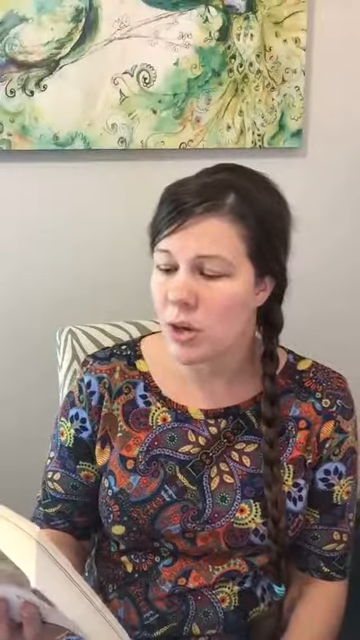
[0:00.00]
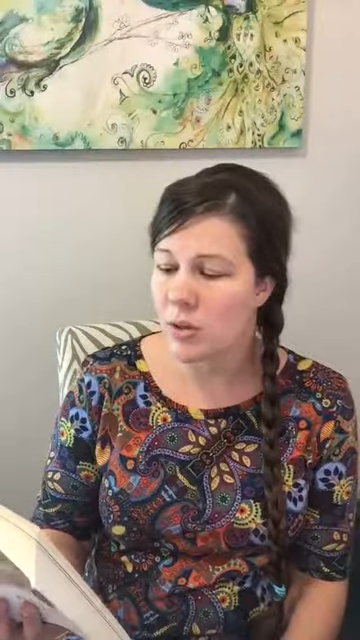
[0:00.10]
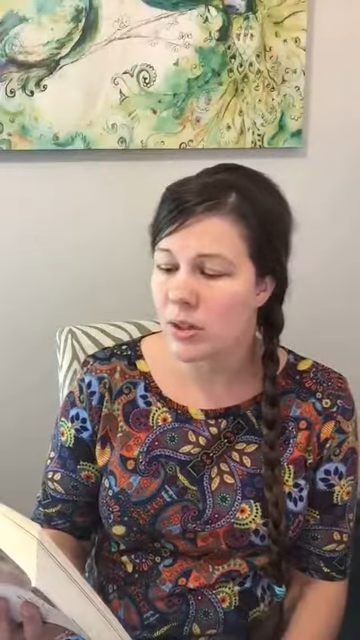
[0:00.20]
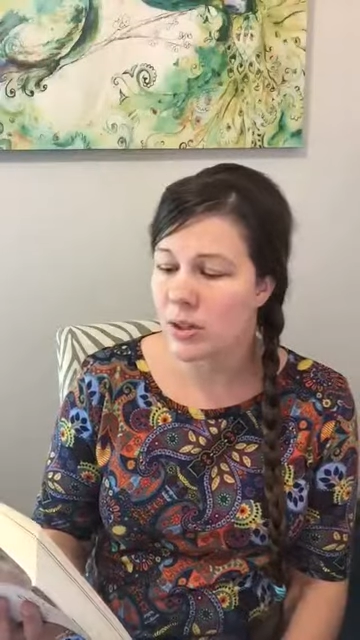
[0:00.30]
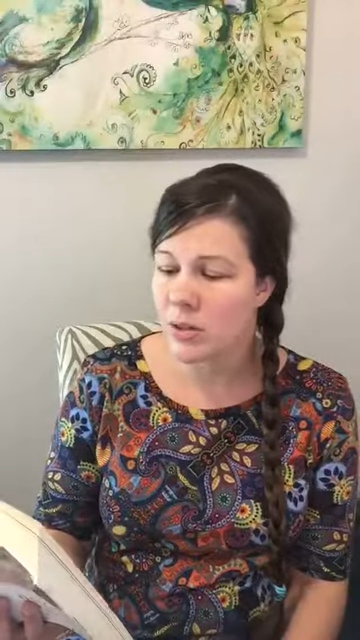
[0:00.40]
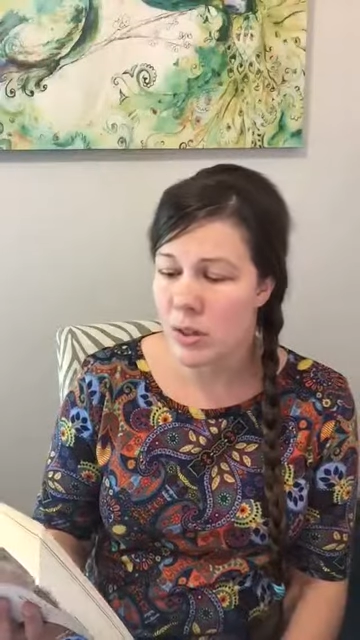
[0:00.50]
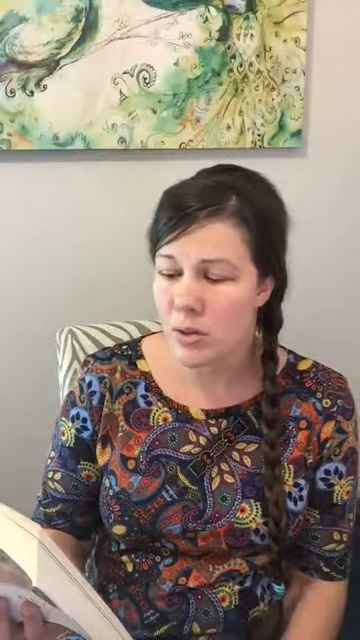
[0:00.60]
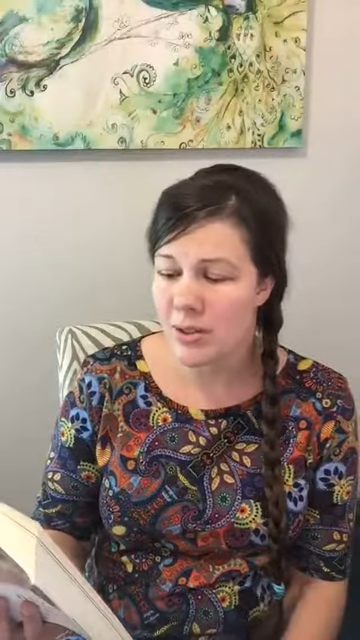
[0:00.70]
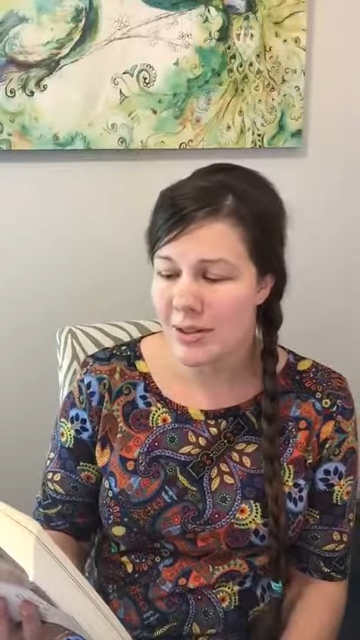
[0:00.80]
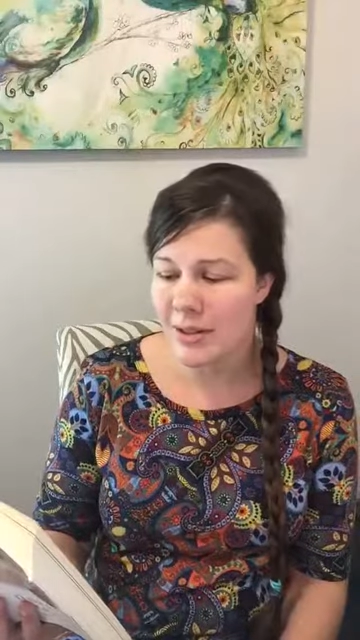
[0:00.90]
don't
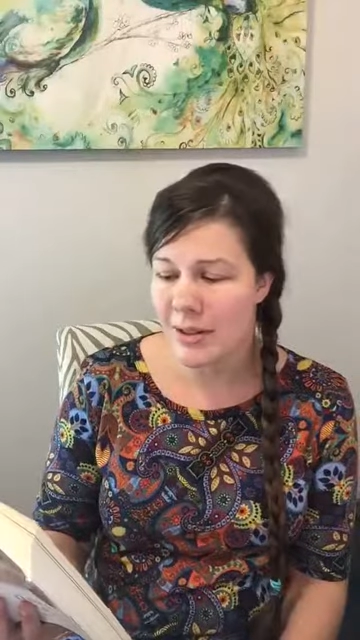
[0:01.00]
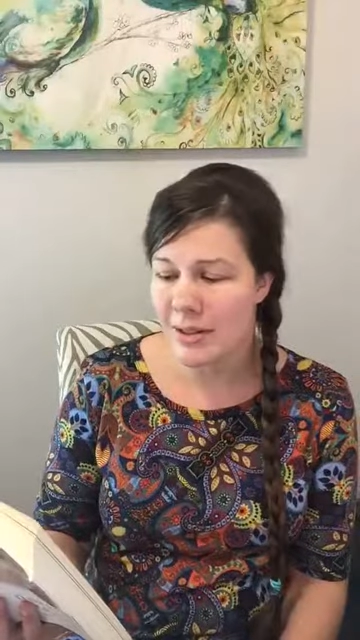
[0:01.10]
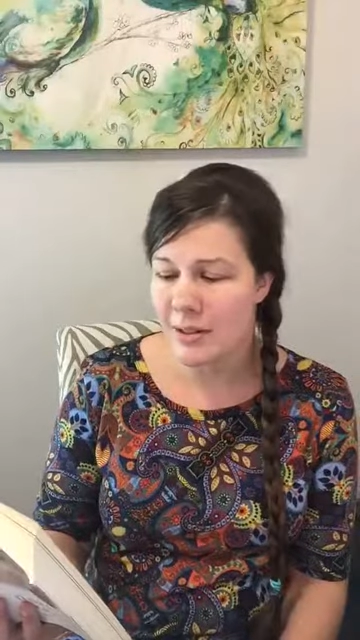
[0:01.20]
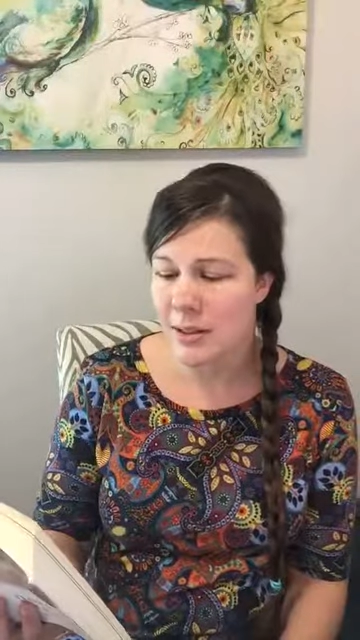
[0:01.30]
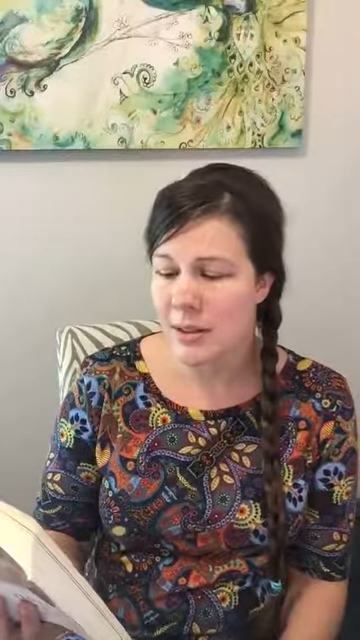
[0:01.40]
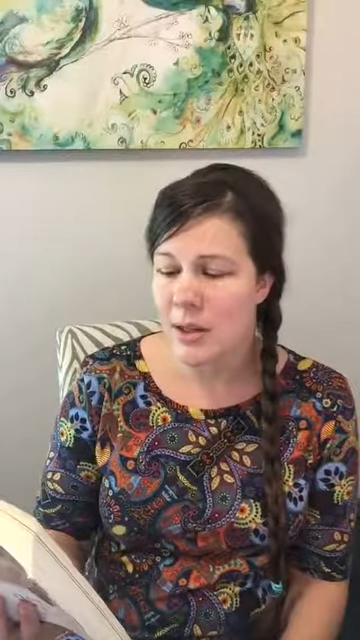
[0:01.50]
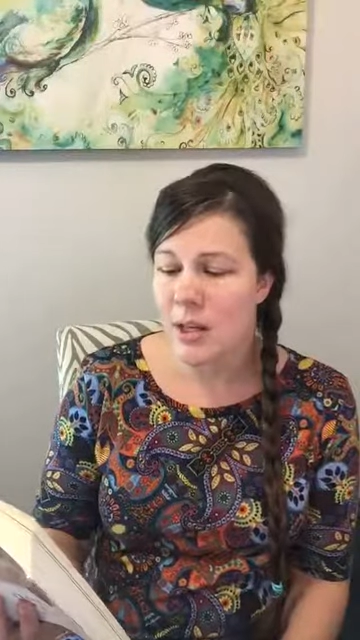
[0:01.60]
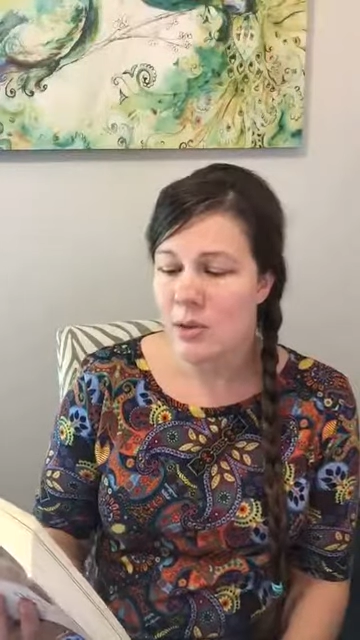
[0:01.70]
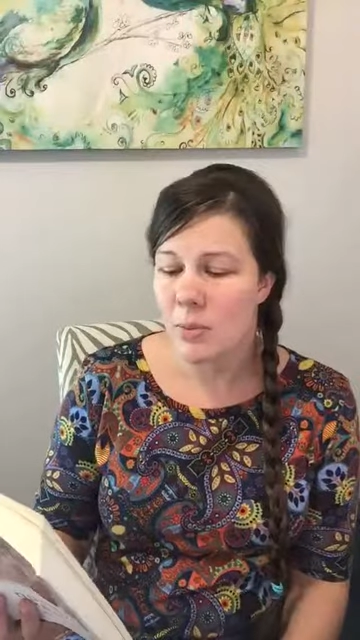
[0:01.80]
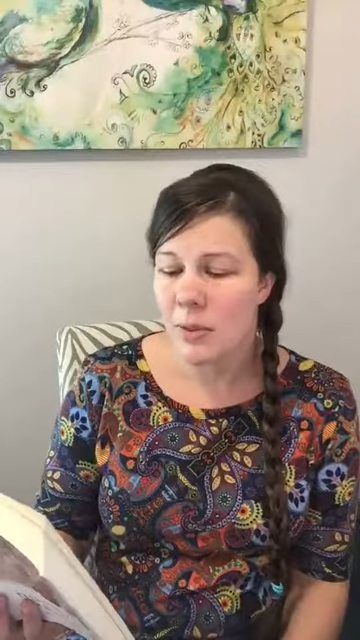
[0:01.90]
condone dishonesty
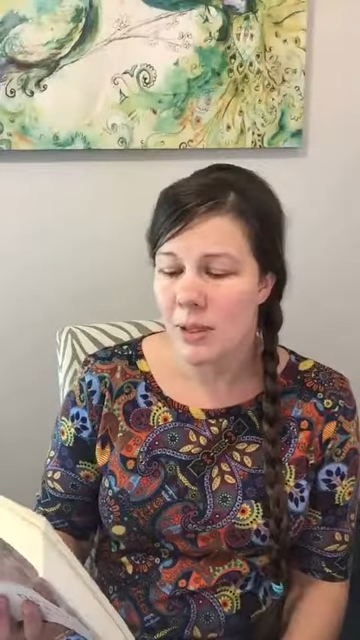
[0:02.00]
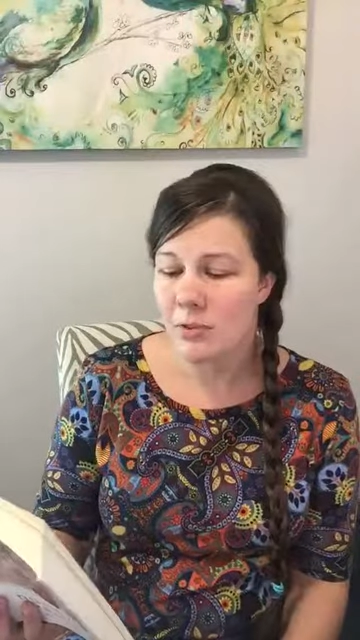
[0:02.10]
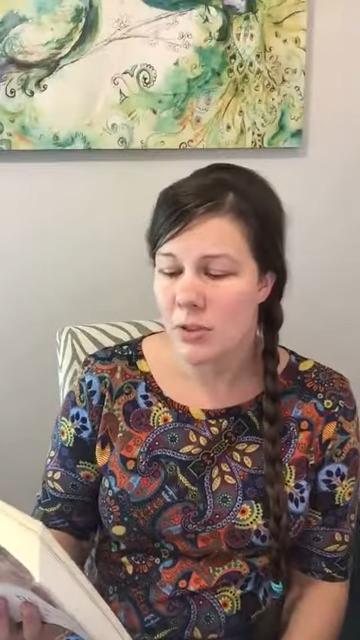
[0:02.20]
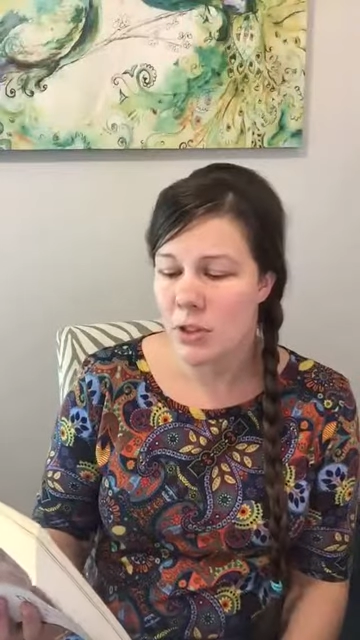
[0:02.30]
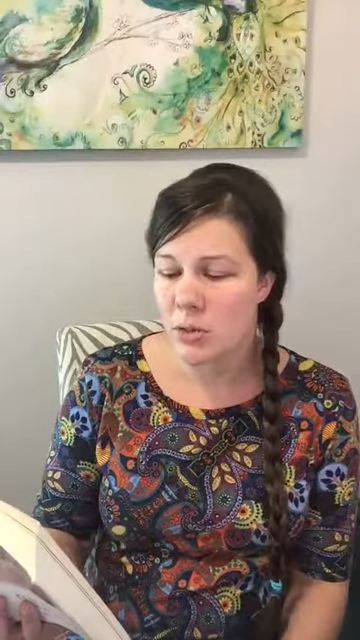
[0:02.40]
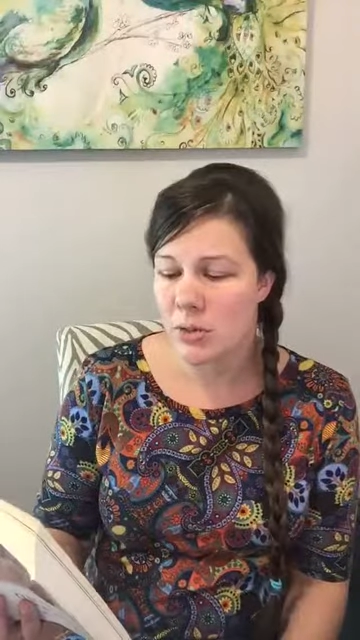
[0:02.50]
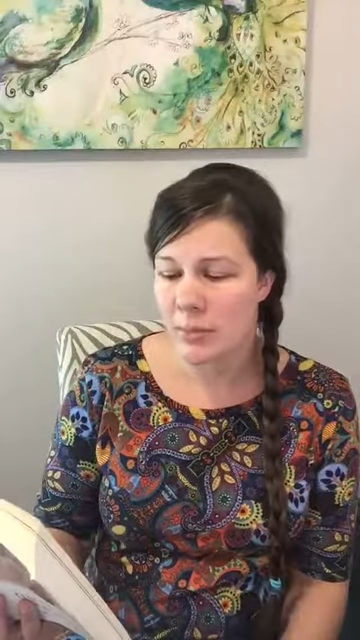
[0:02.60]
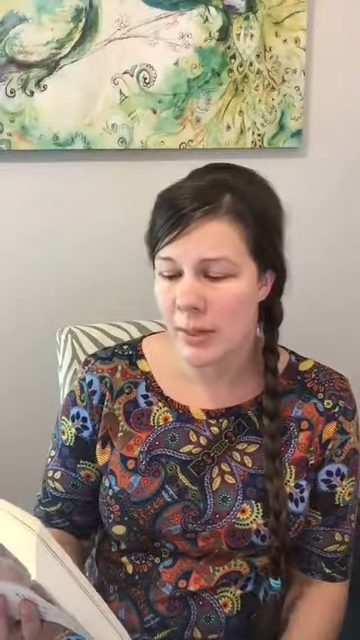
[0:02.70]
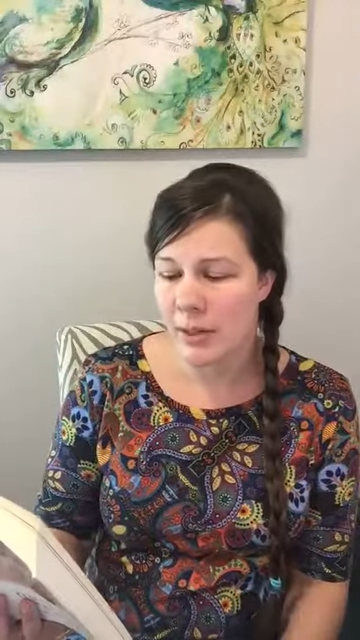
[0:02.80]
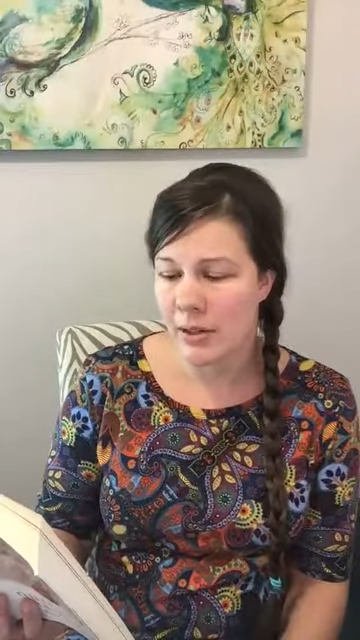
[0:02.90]
will benefit you as
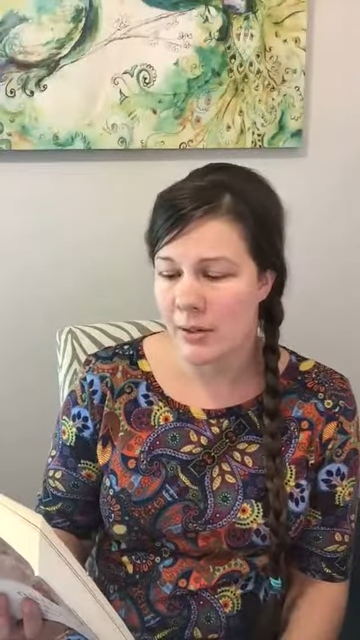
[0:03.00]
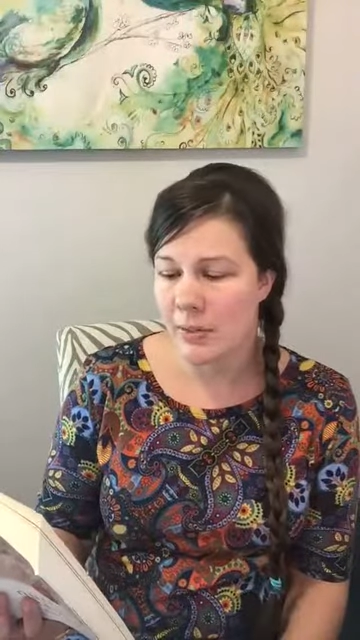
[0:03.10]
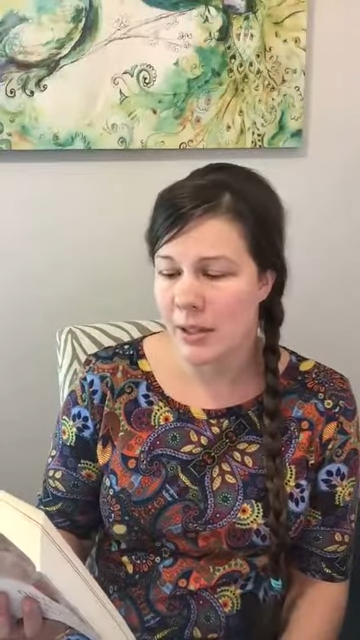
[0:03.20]
a parent,